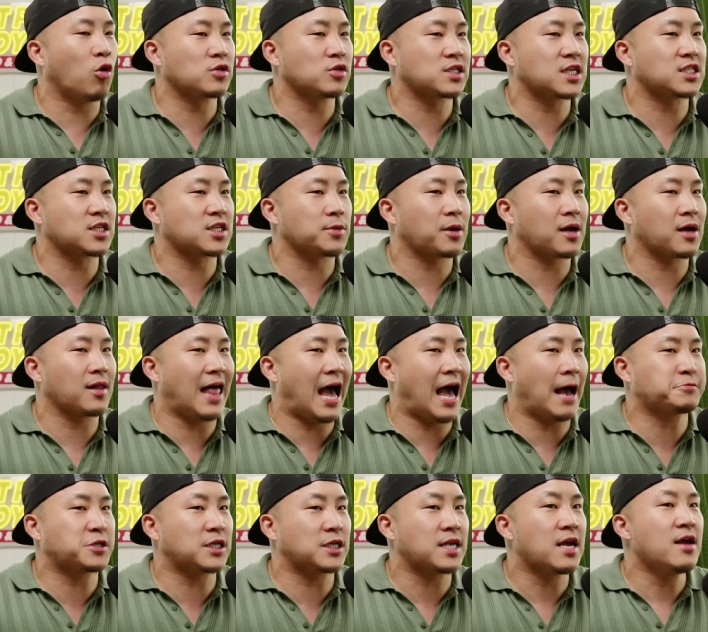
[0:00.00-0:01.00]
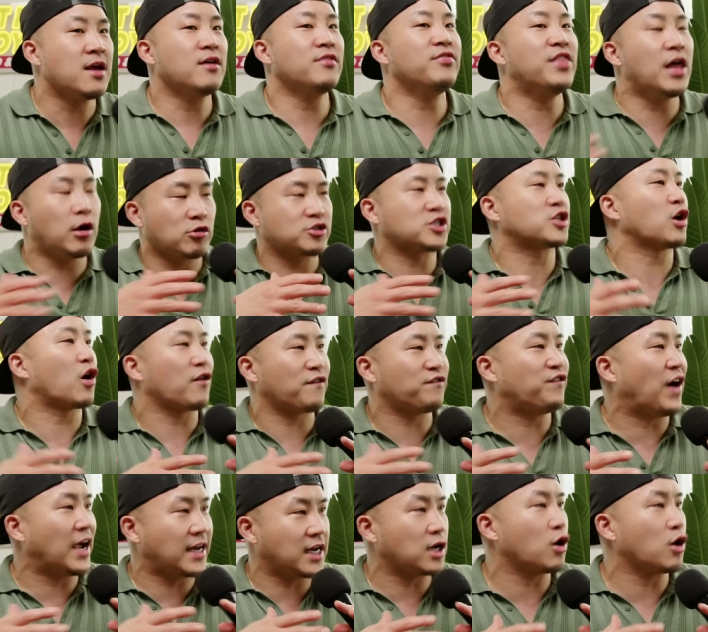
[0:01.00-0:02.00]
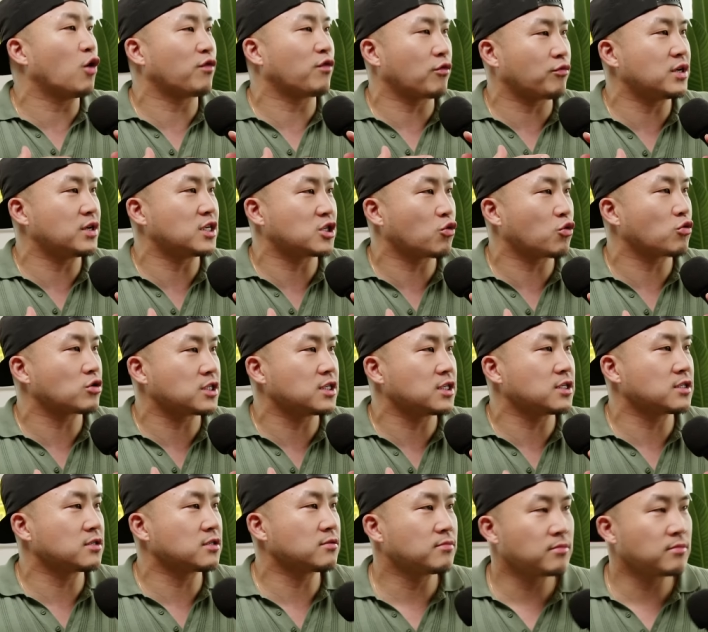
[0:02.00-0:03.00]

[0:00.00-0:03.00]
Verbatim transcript: system collapses they'll start fighting over resources